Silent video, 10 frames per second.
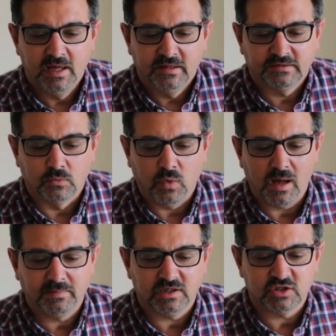So what
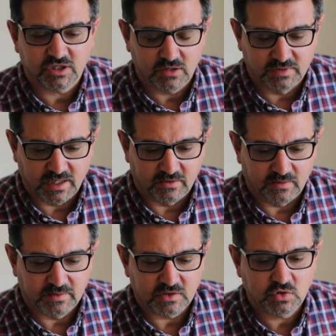I'm going to show you,
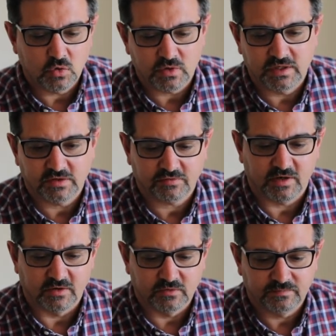I'm going to talk you
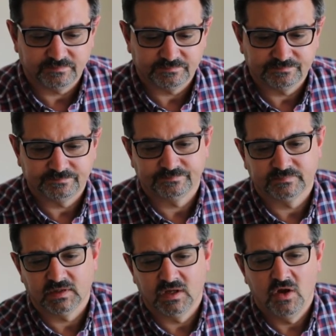through
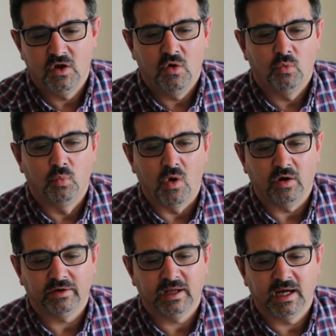
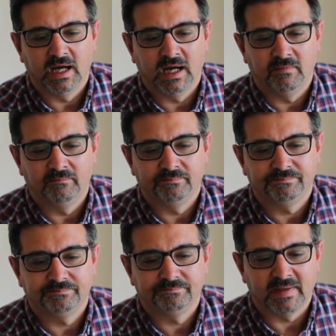what
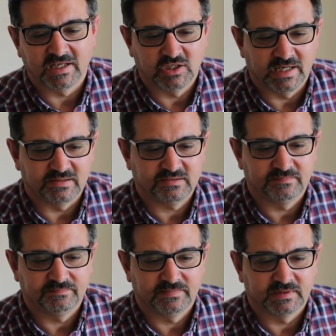manual is,
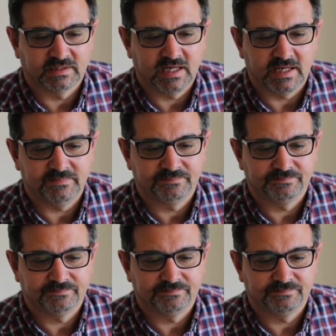okay?